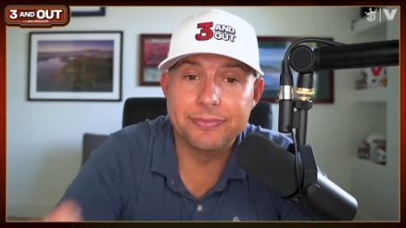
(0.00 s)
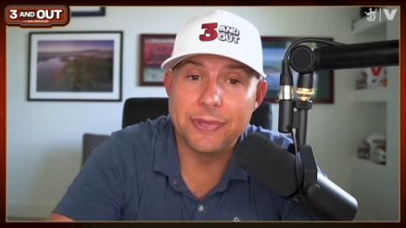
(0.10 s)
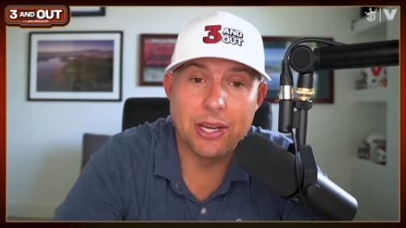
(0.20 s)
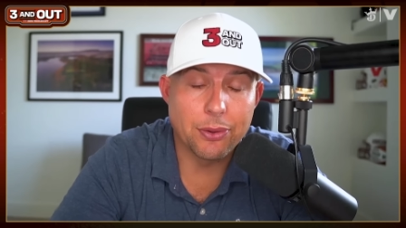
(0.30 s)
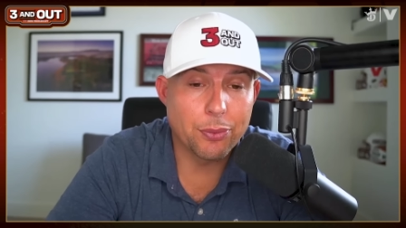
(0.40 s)

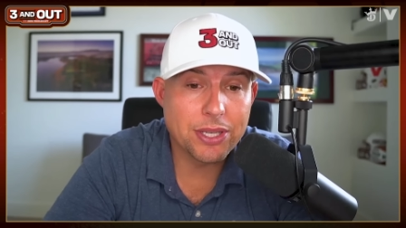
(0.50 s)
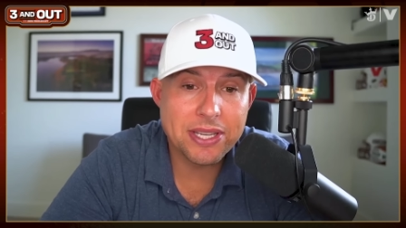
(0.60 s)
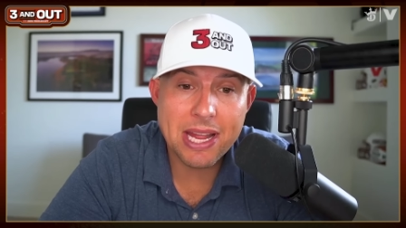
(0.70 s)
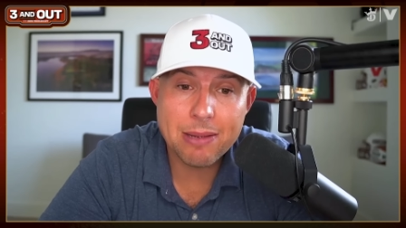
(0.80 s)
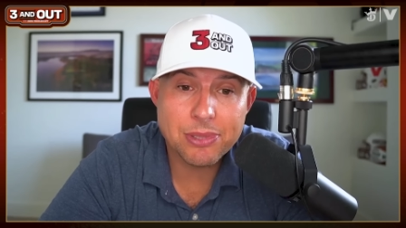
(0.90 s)
You know, the
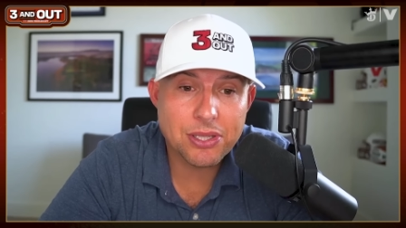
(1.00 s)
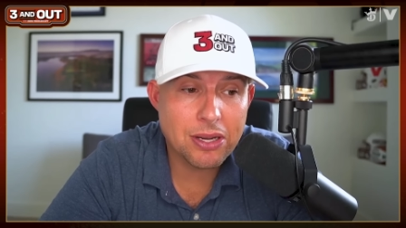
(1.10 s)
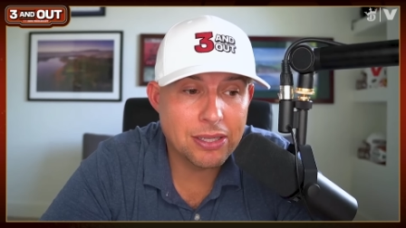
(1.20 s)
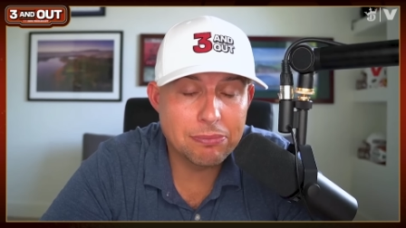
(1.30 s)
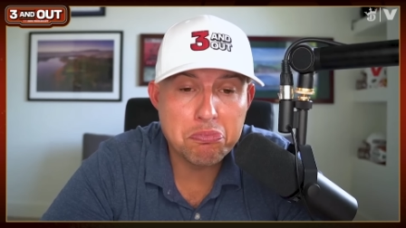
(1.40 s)
reason
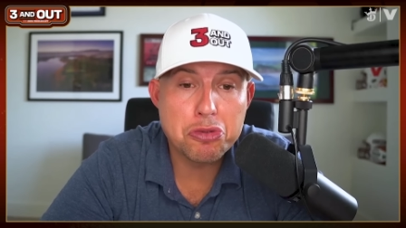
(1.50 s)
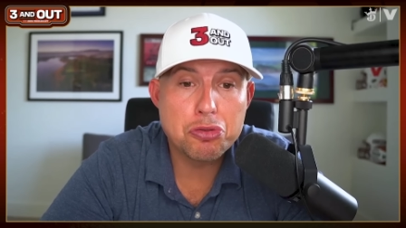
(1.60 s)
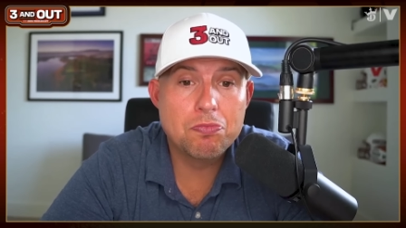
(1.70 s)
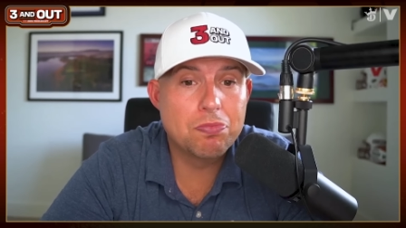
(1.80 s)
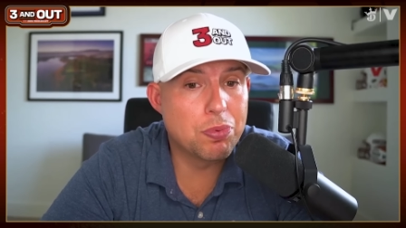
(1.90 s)
Amazon,
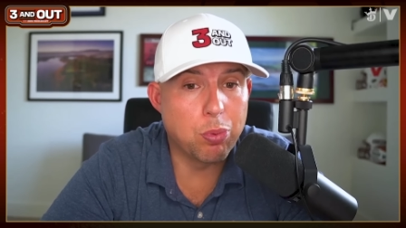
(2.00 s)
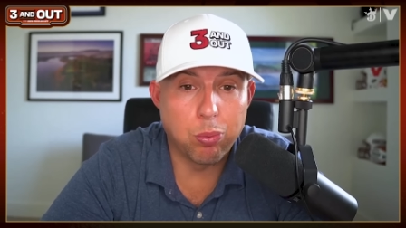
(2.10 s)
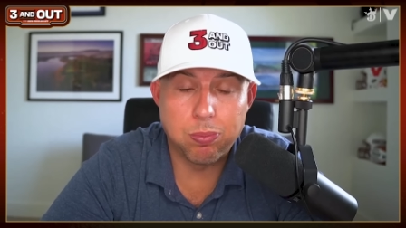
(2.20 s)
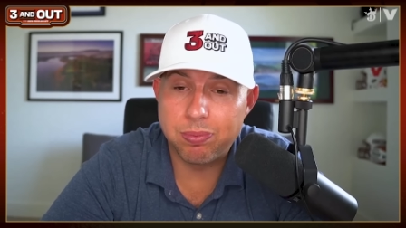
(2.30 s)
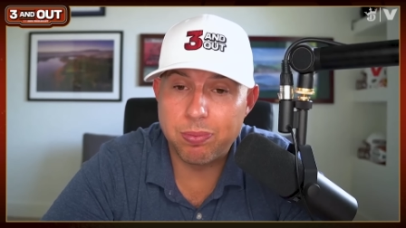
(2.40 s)

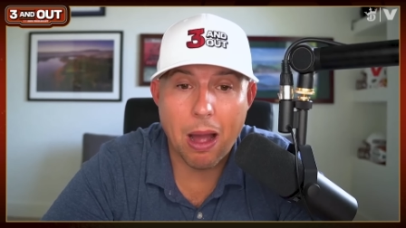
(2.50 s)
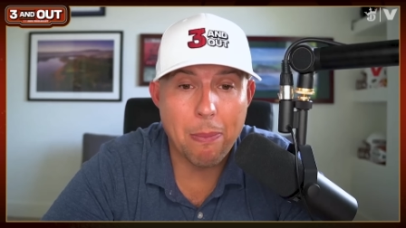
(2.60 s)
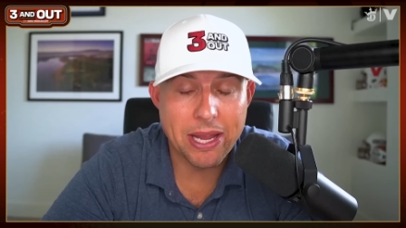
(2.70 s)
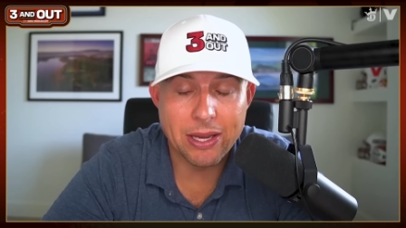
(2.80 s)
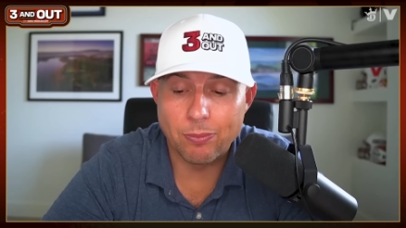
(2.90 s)
I
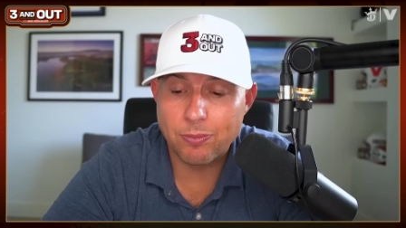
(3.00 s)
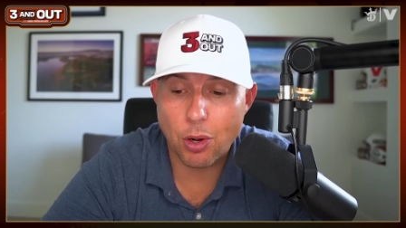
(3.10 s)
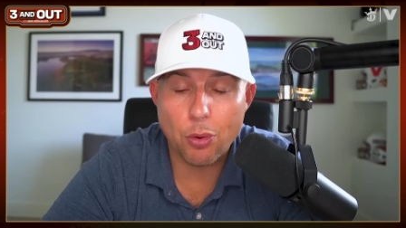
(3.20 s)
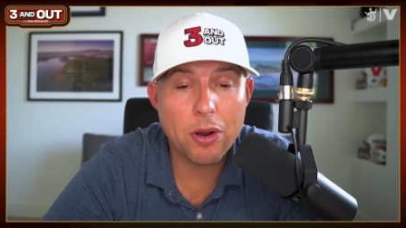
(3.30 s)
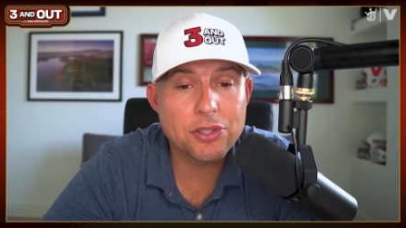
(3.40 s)
mean,
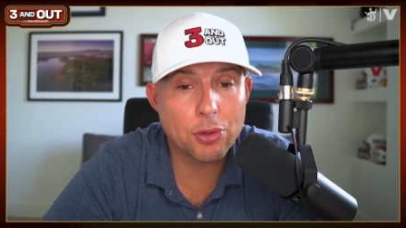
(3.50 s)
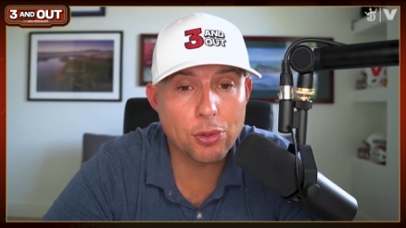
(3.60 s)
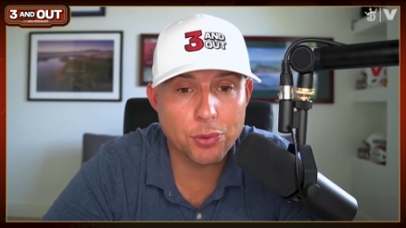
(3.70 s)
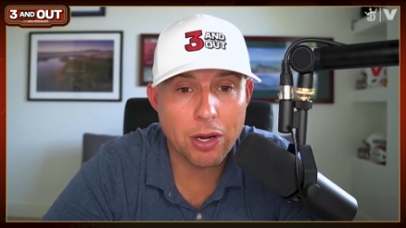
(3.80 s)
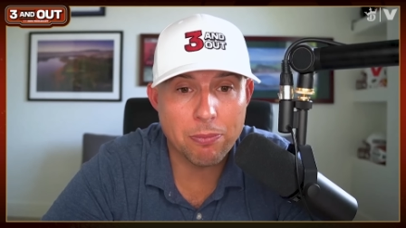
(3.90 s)
started running
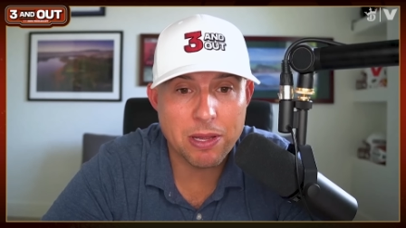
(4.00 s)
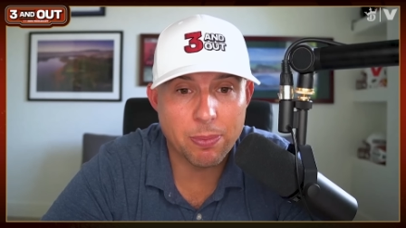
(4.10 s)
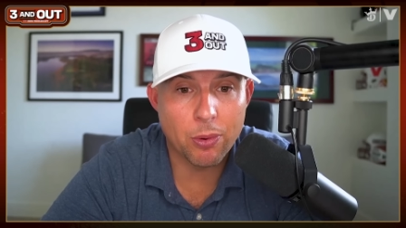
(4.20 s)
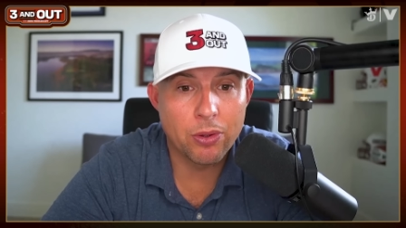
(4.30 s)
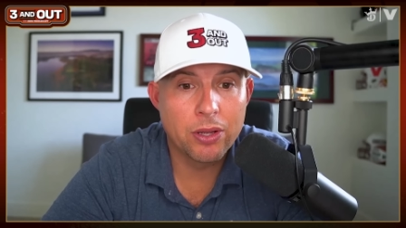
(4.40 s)
circles around
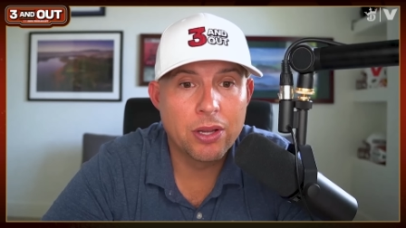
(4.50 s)
people,